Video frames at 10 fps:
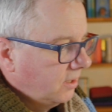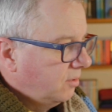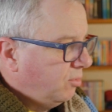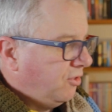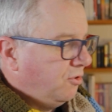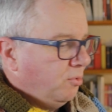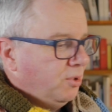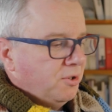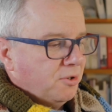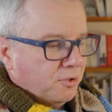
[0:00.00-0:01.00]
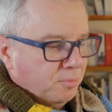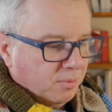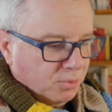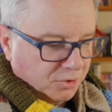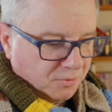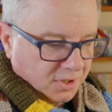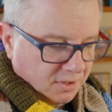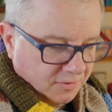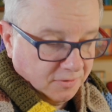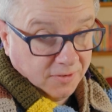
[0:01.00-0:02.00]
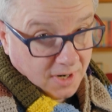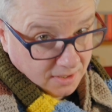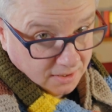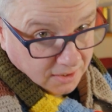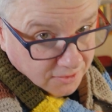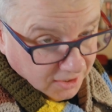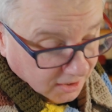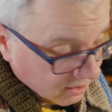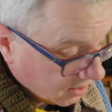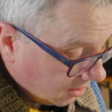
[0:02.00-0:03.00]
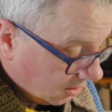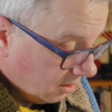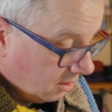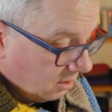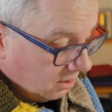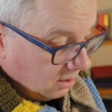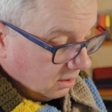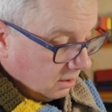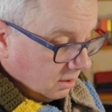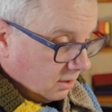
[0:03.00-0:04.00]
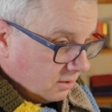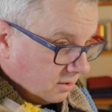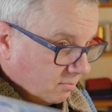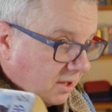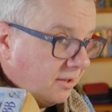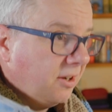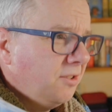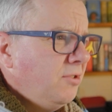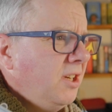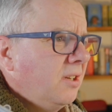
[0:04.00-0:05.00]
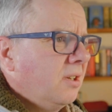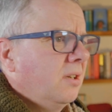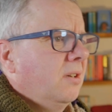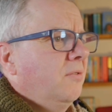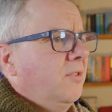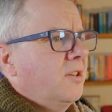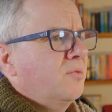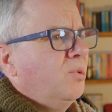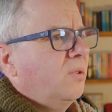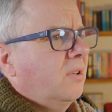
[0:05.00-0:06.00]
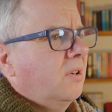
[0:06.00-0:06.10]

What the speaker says: by Robin Hobb, book 1 of the Farseer trilogy. This is my third read of this book,